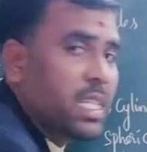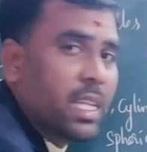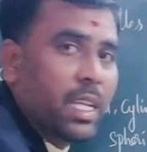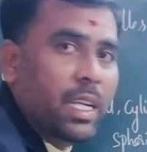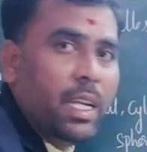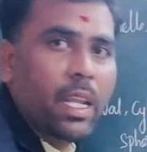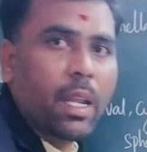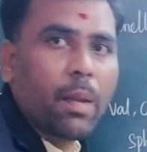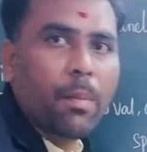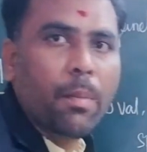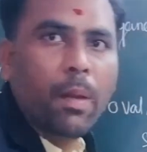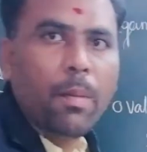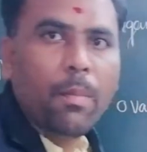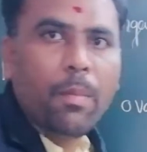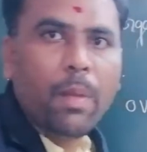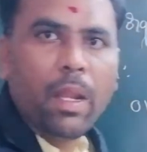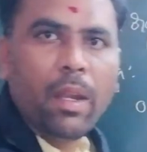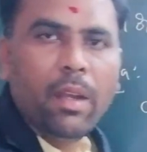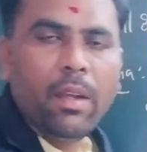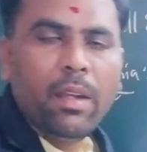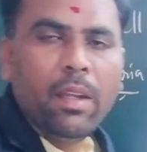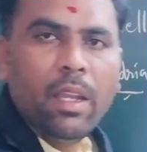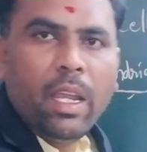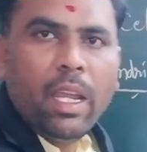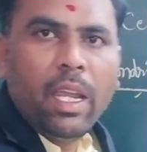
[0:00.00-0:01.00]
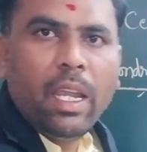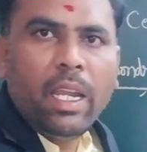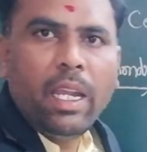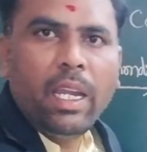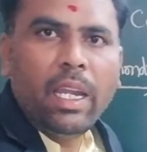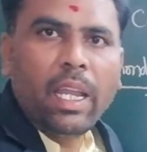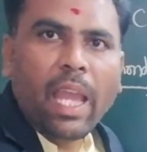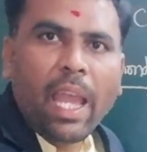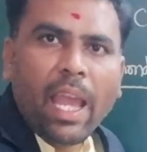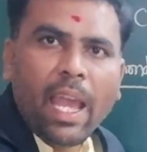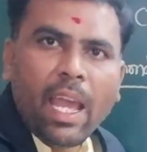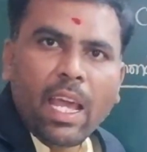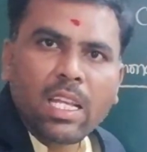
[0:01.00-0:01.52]
inner membrane, it
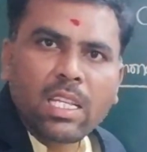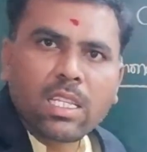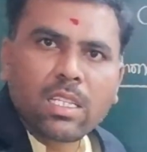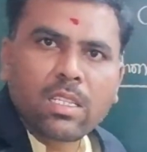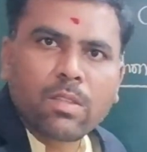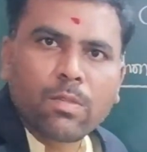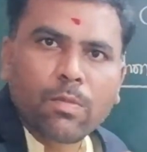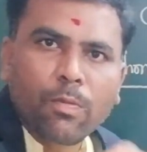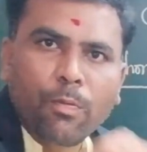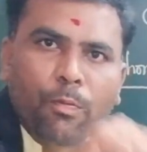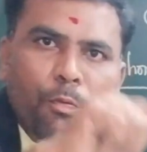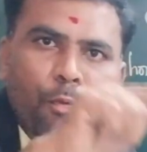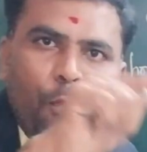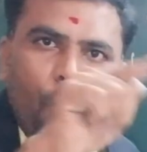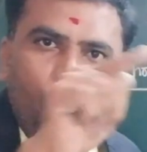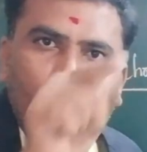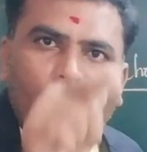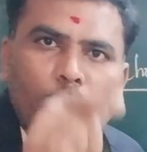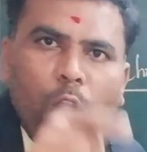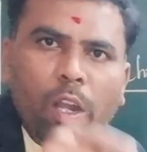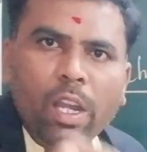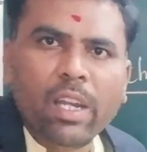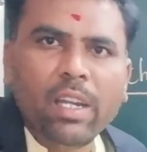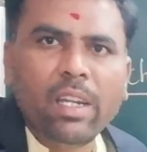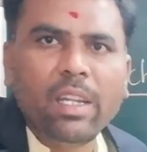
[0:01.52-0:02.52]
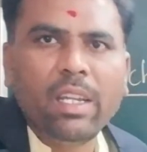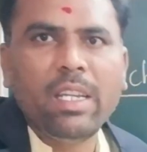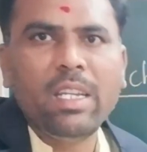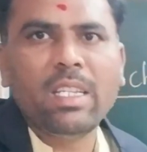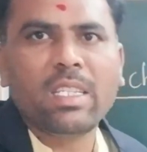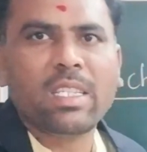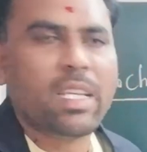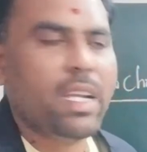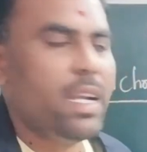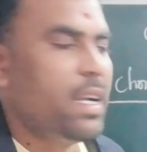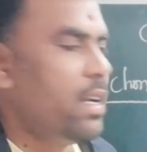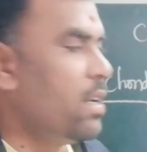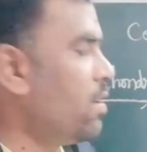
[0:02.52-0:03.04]
has folded
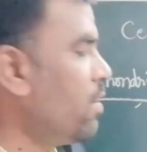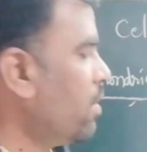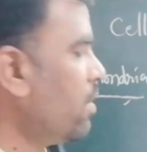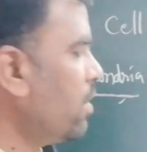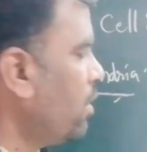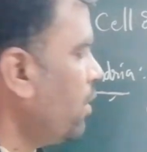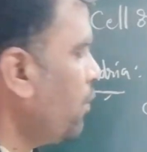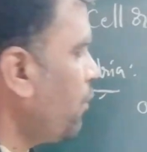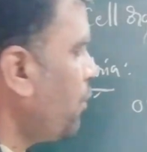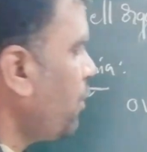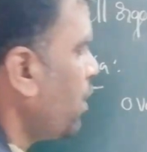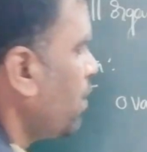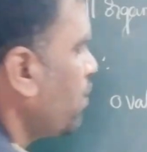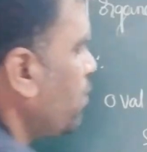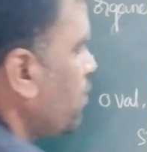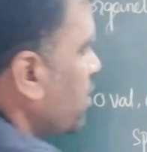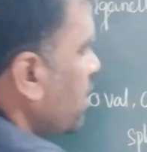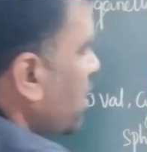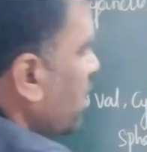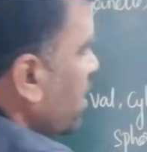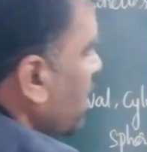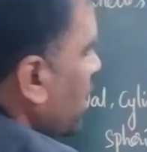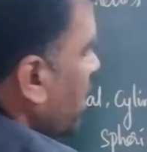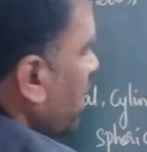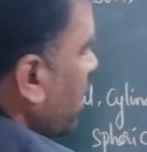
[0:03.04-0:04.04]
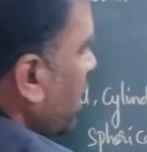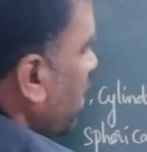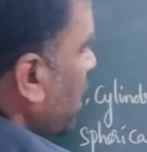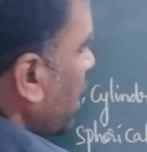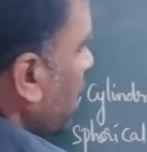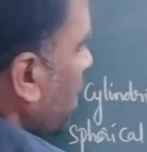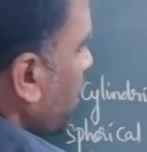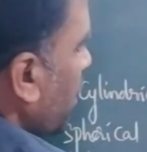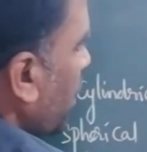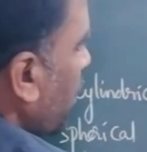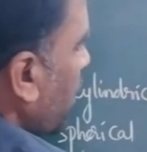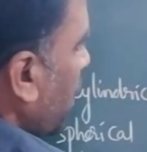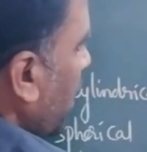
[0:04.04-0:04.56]
inside. If you observe the inner
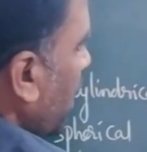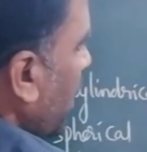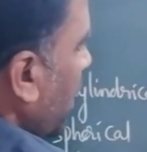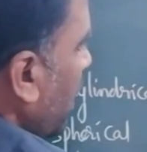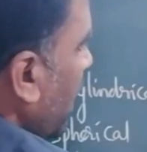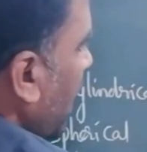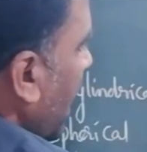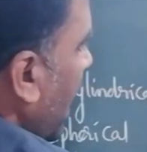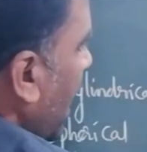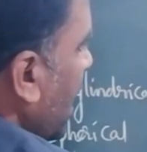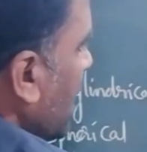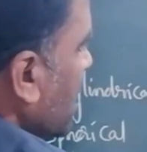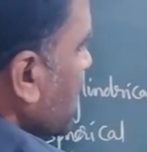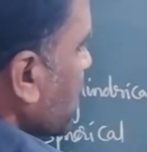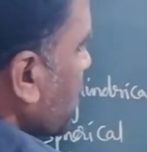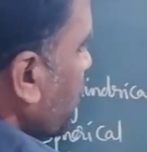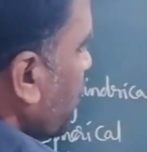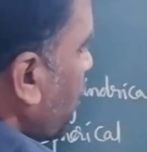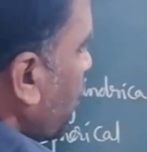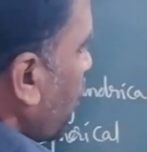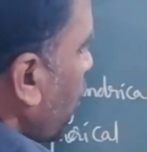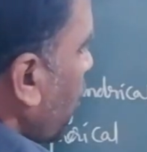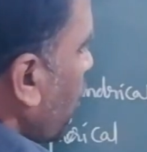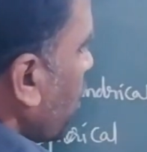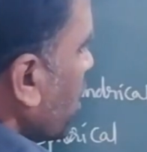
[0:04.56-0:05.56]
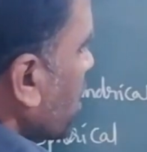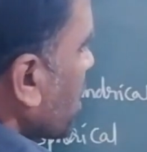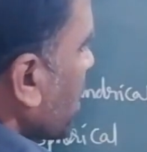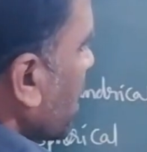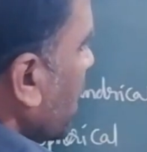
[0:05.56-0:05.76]
membrane, it has folds